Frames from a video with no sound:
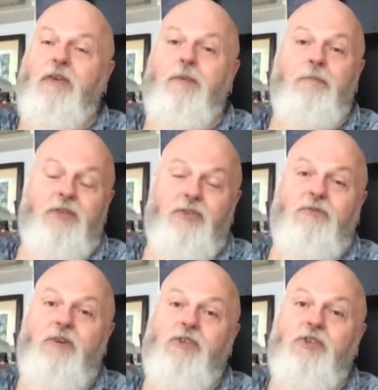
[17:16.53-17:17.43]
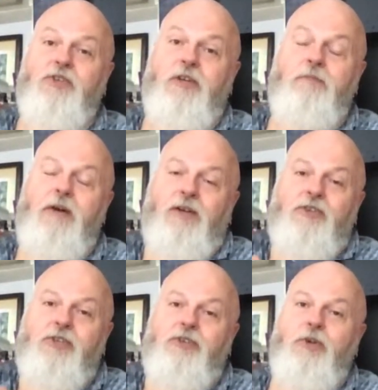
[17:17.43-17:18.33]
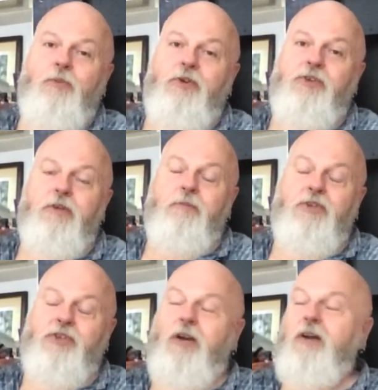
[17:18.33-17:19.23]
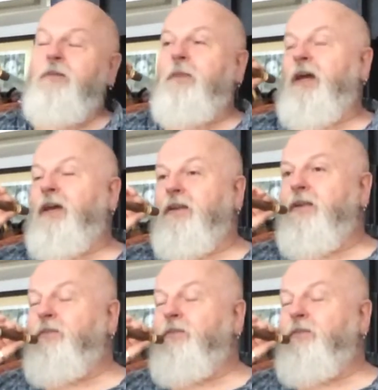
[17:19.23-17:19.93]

he missed Russia so much. You'd miss your homeland.